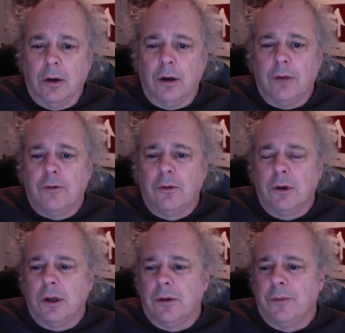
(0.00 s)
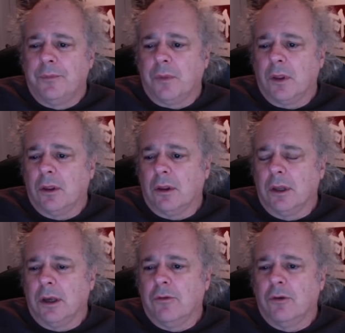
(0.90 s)
If you look at the
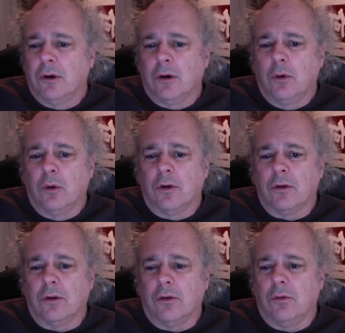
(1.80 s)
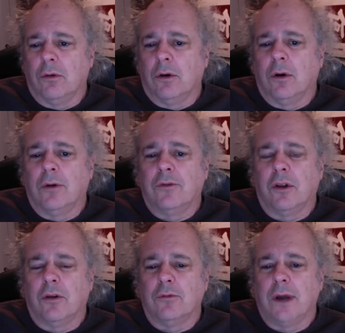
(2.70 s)
link for a course and you look off to
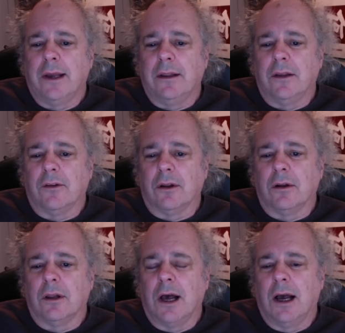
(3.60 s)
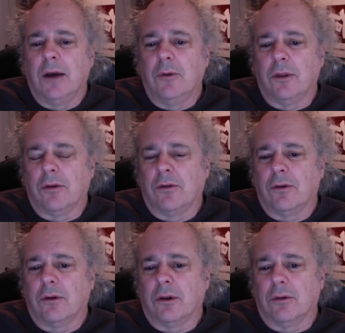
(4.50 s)
the right, there's a little eye with a
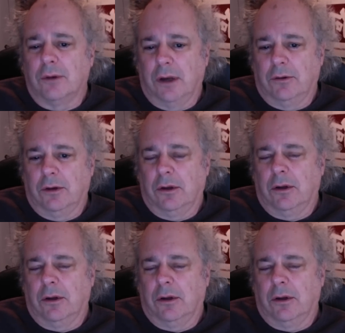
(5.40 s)
circle around it.